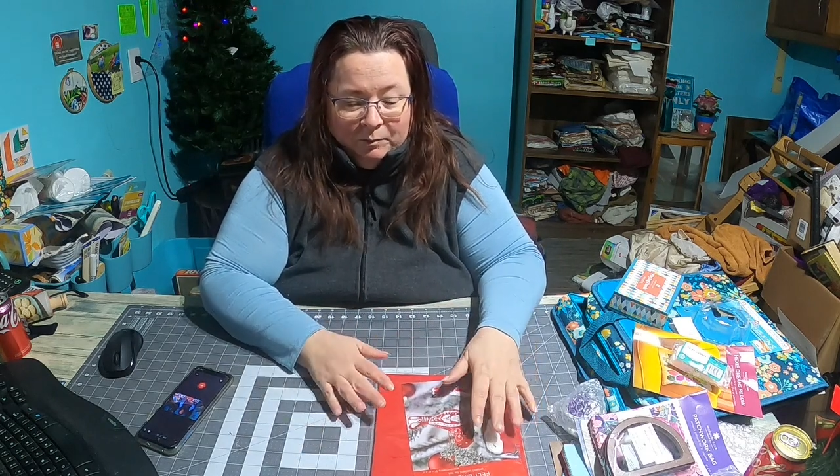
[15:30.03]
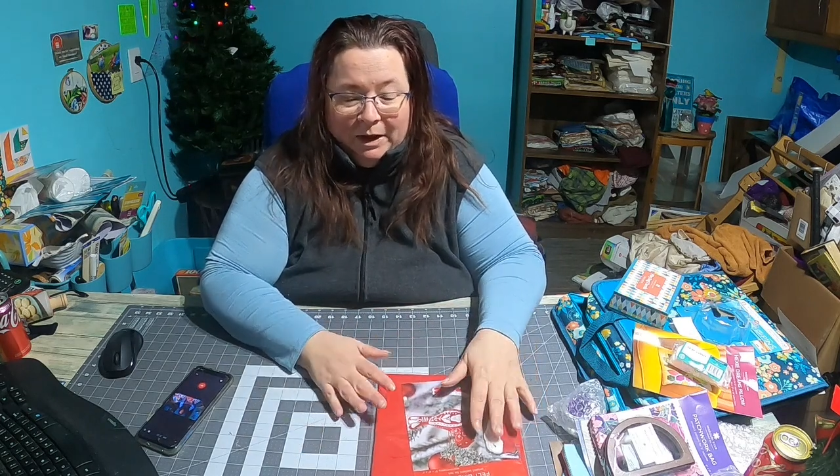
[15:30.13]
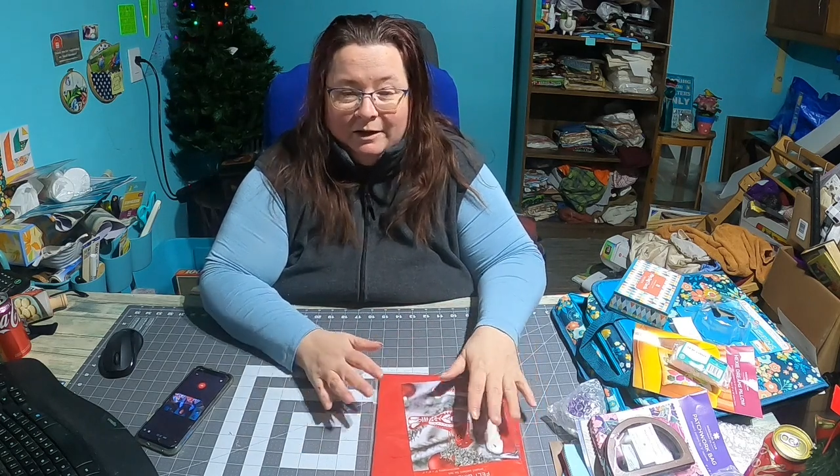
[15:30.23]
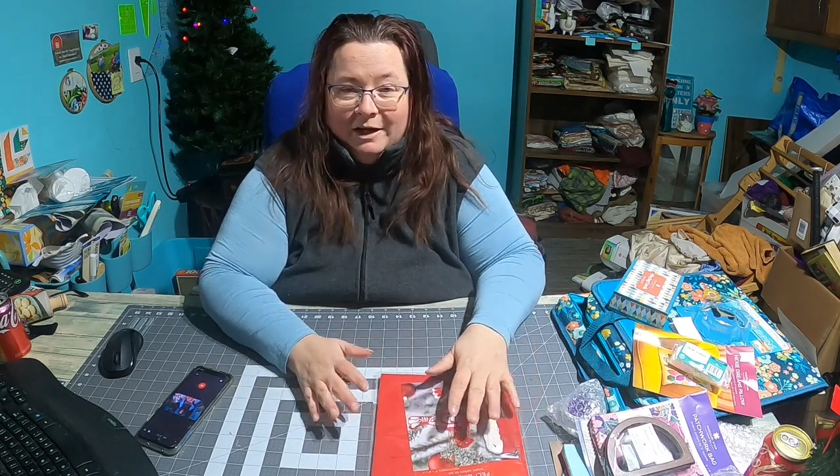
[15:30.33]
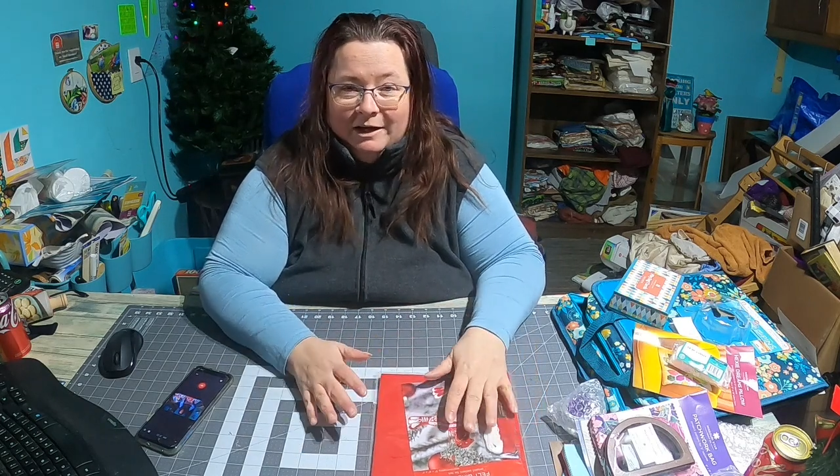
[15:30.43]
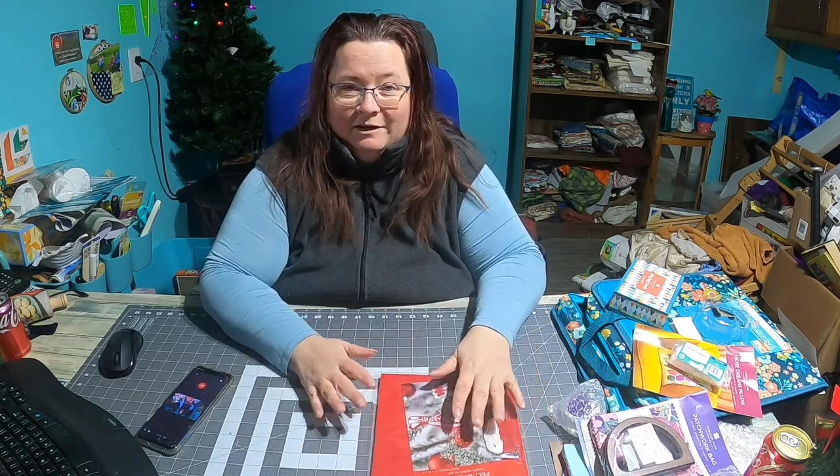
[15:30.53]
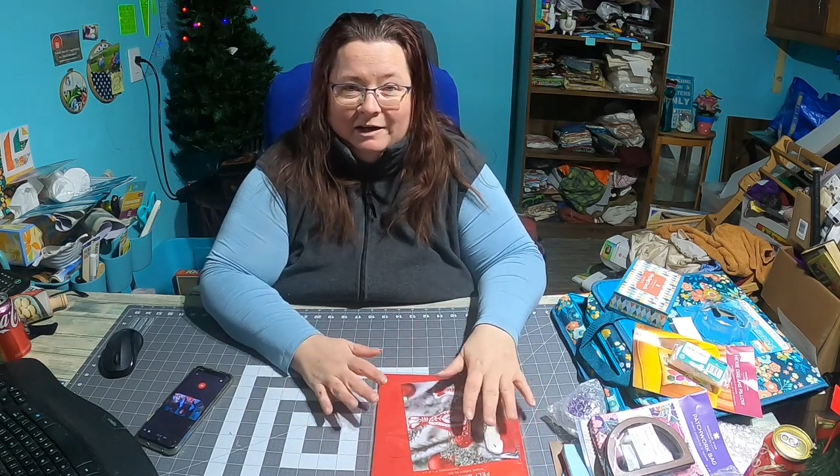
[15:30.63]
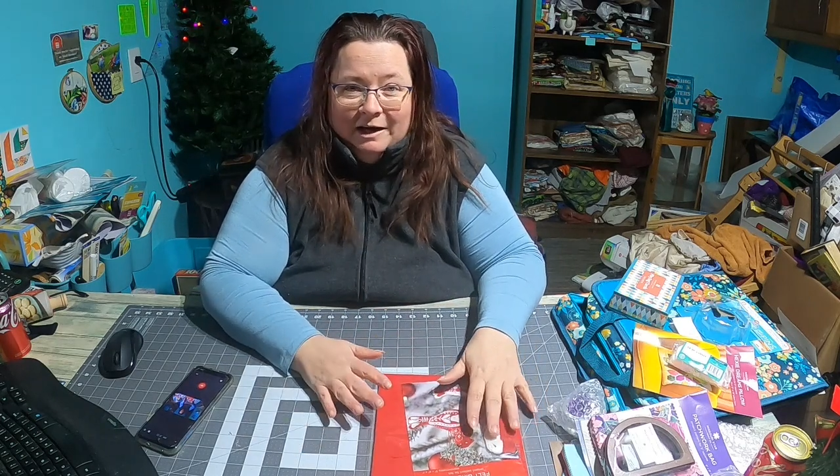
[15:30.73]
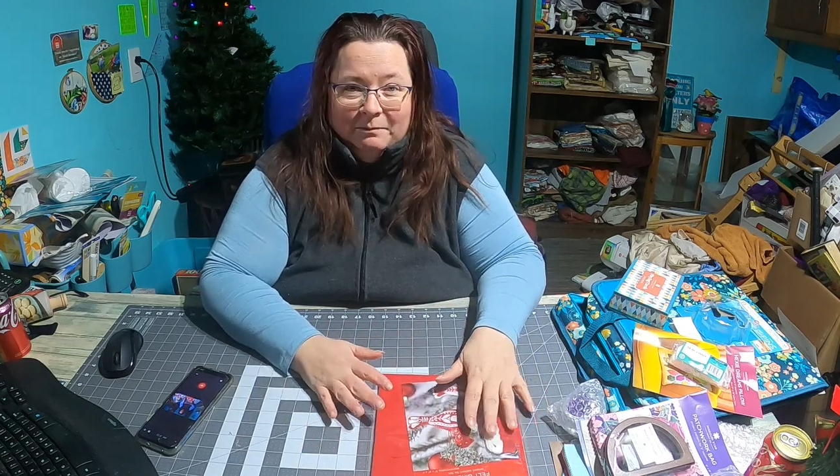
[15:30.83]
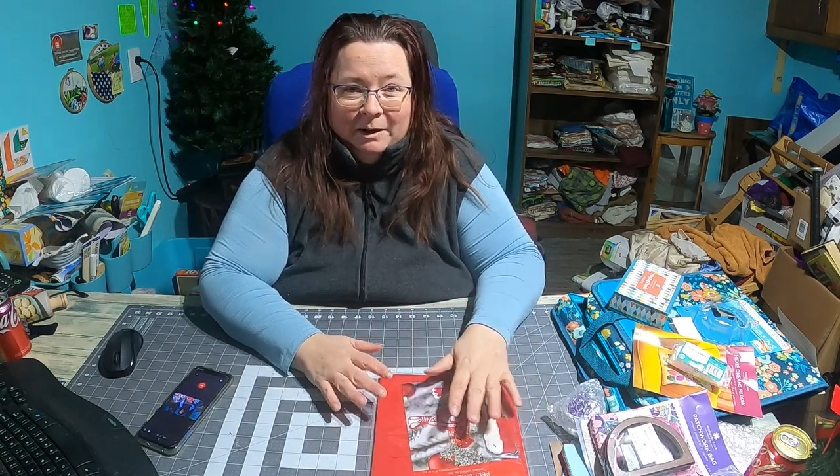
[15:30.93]
being that it's
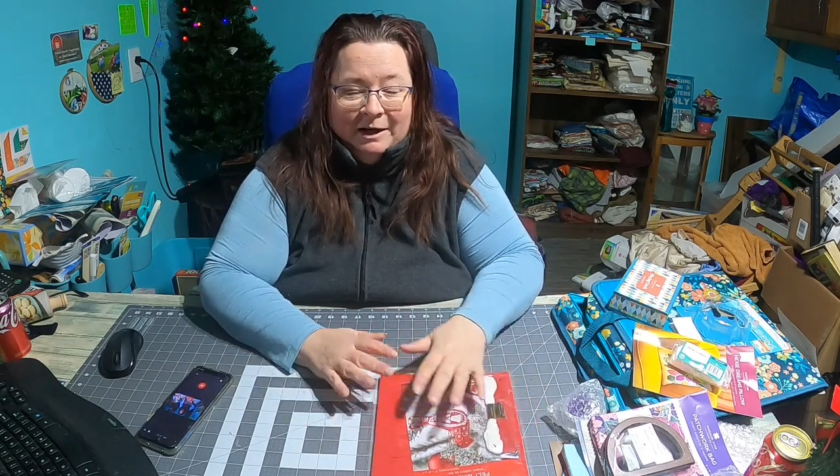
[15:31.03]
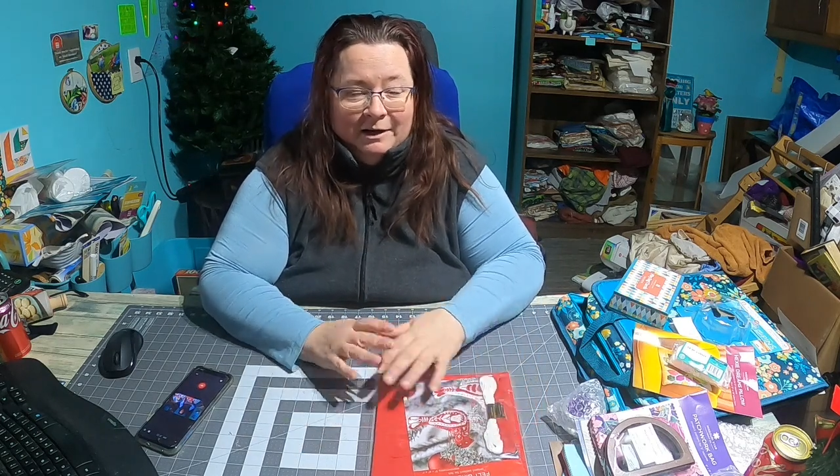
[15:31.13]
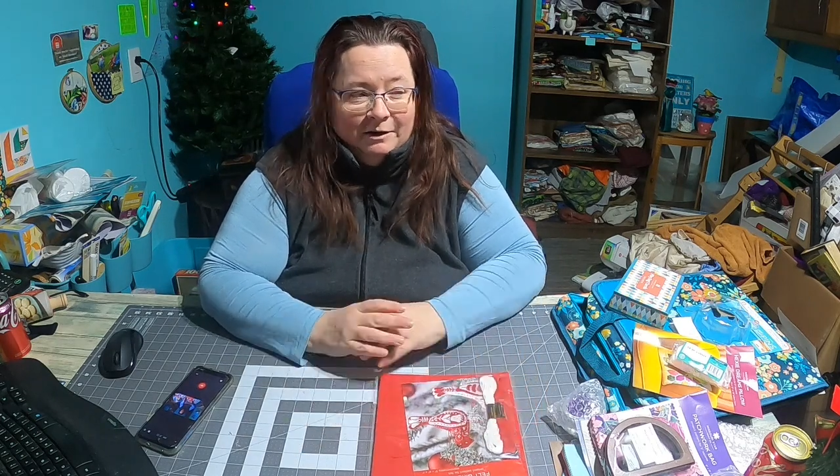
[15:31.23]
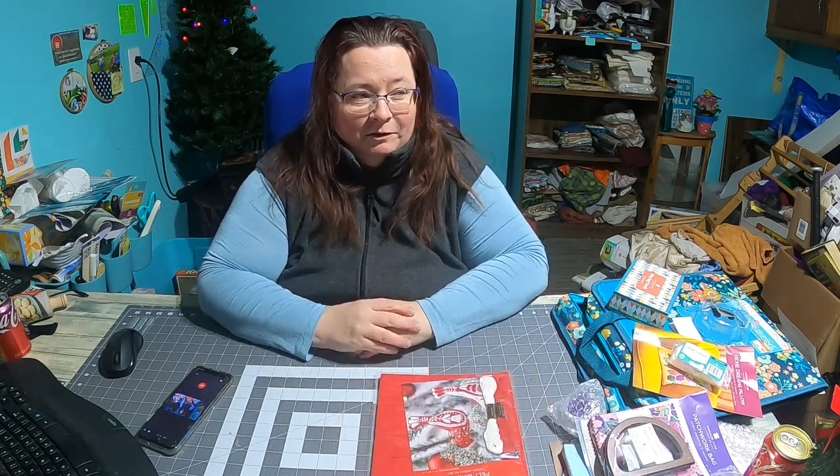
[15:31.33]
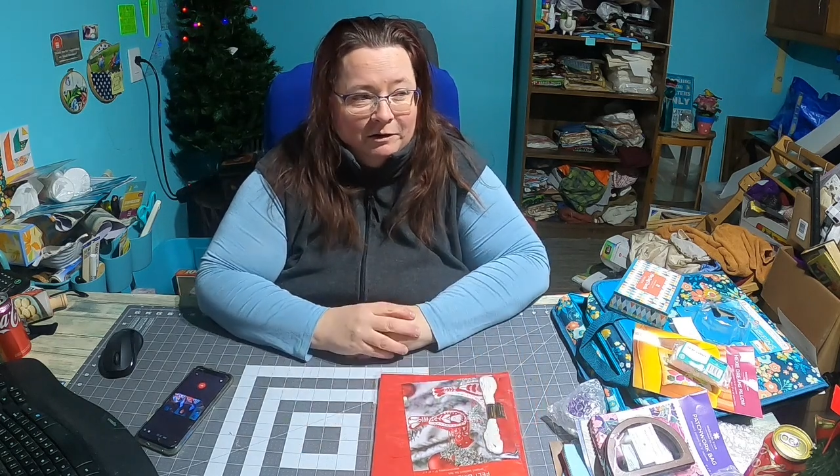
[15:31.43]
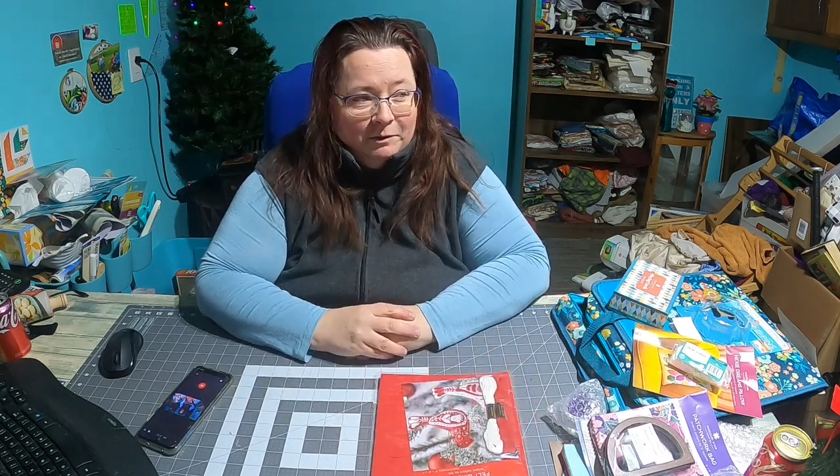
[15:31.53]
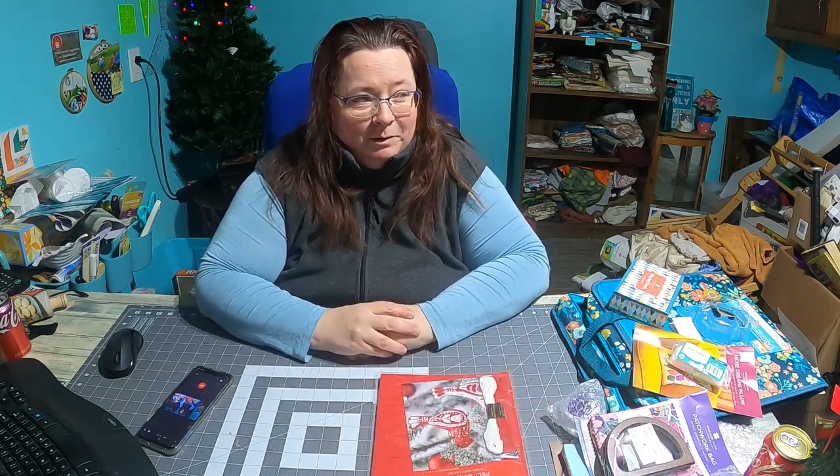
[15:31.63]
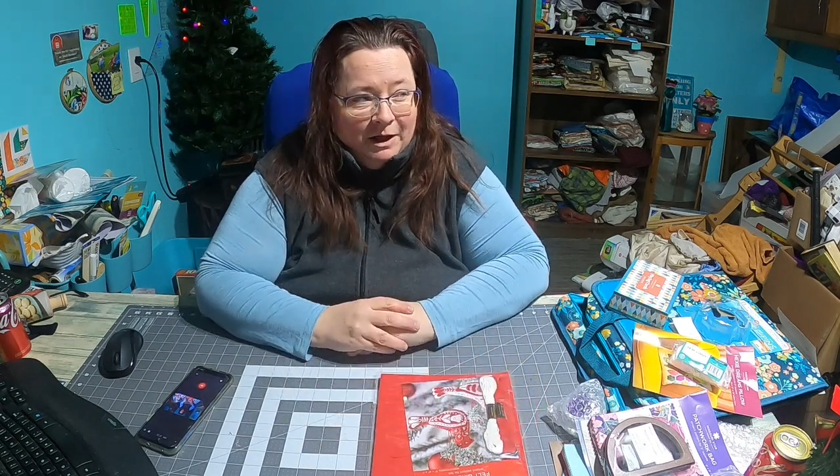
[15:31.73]
handmade and everything.